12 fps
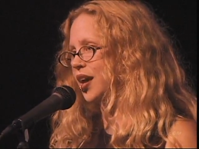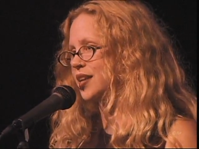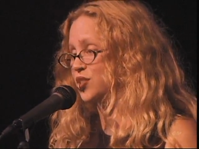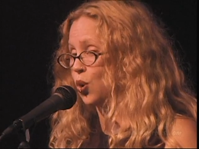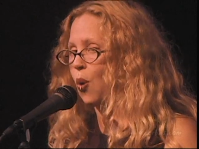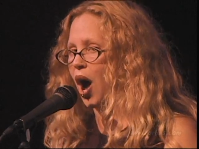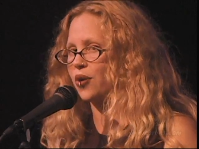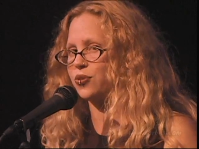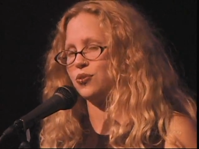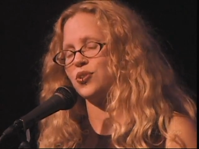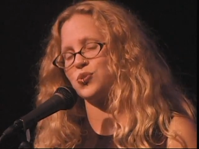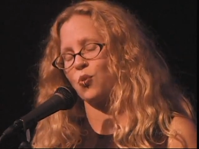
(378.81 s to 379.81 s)
I still
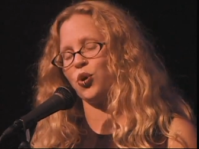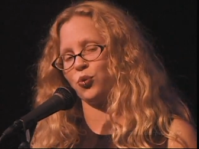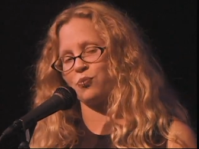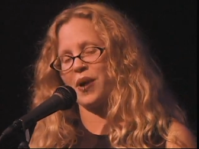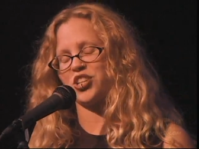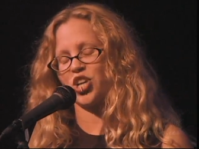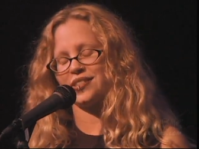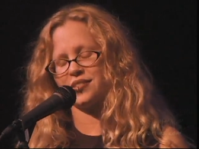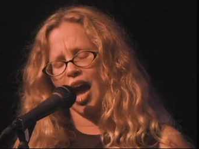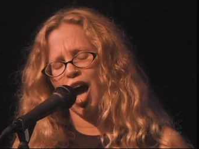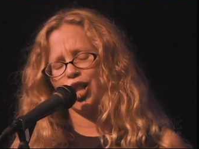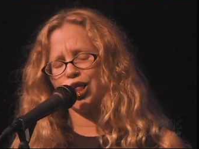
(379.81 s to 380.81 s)
walk through this world with my chest
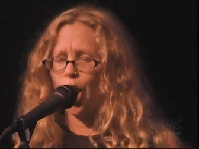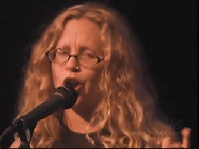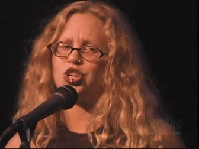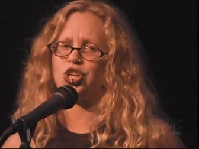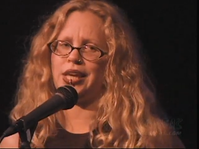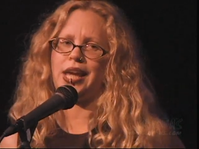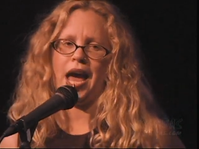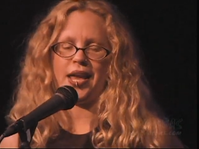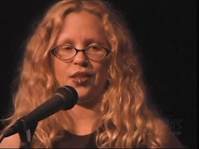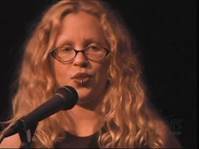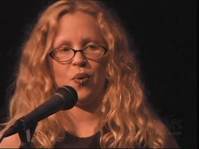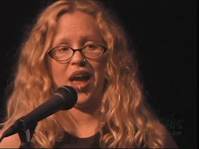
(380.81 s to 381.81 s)
largely
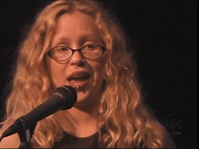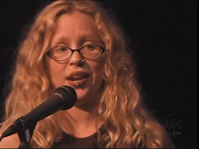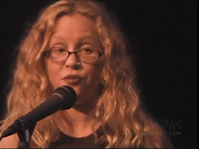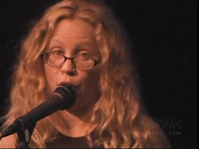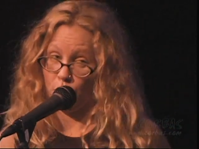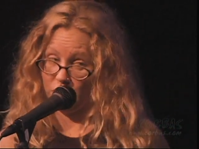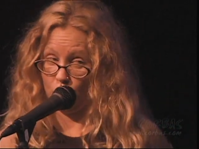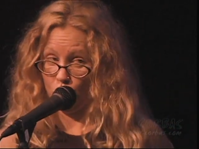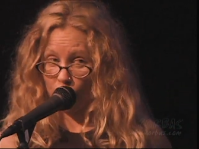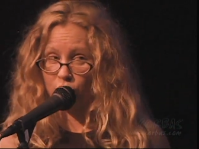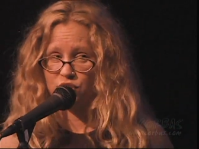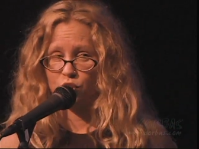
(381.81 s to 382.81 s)
guiding the way, and if I really
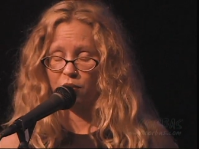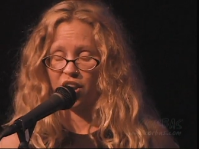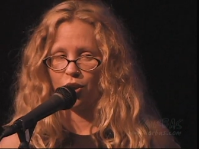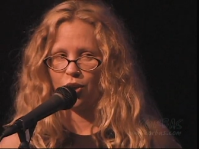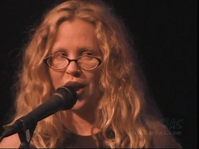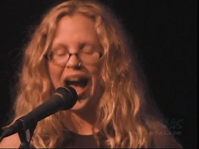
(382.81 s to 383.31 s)
were a superhero,